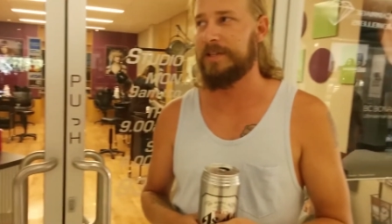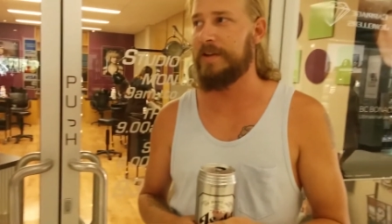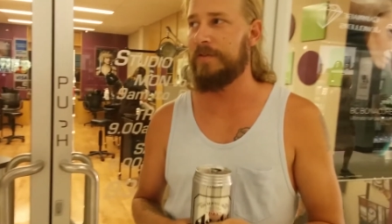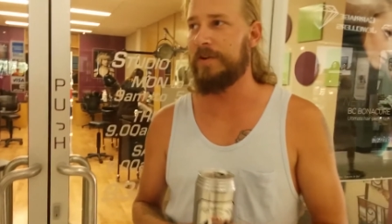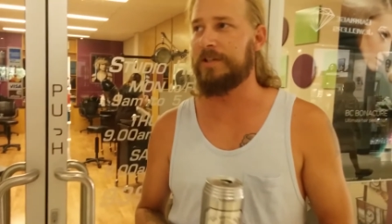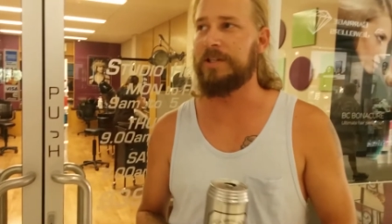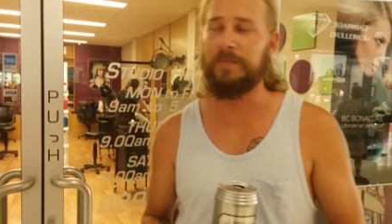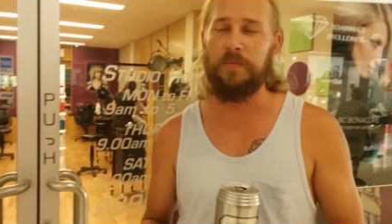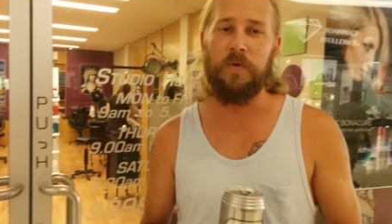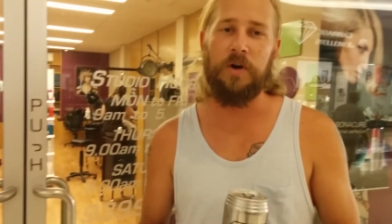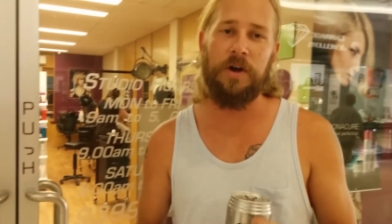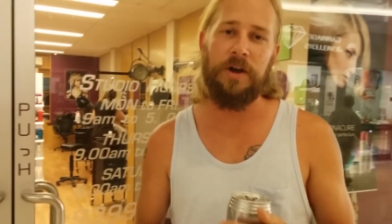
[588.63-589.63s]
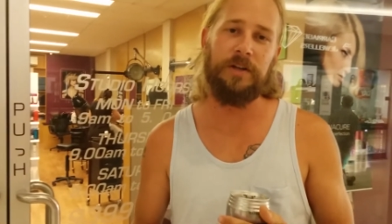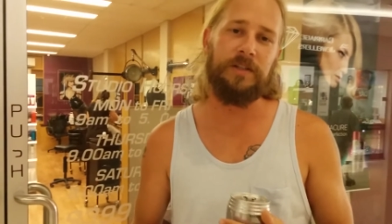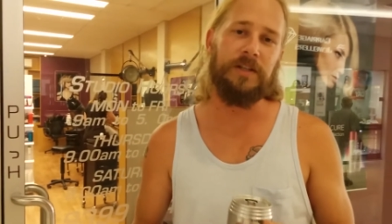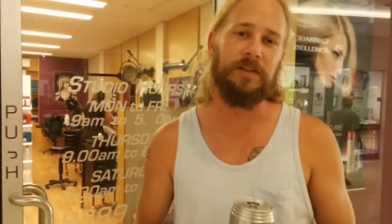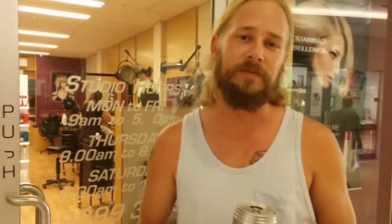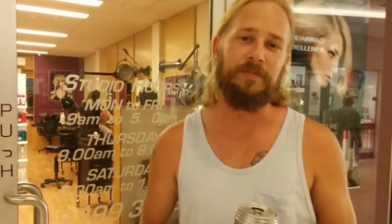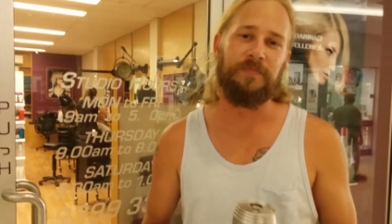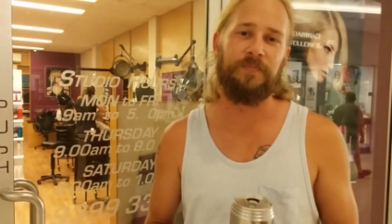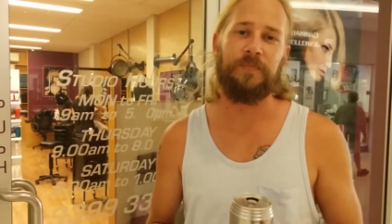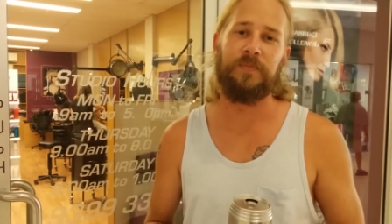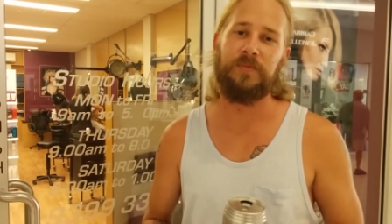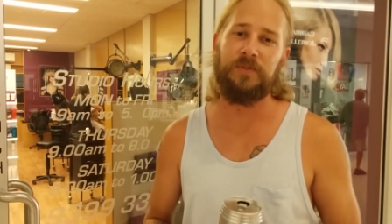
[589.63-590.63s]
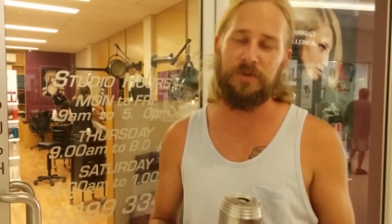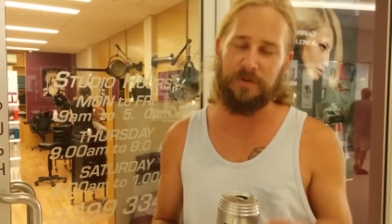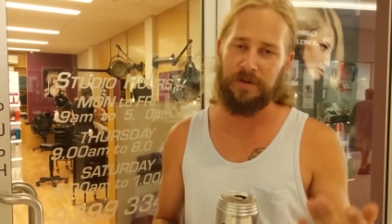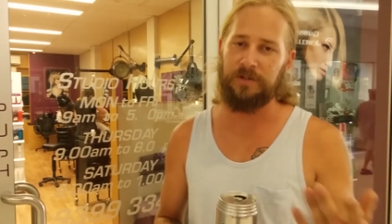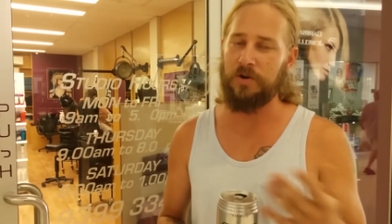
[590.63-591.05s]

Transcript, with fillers: giving us some words and doing a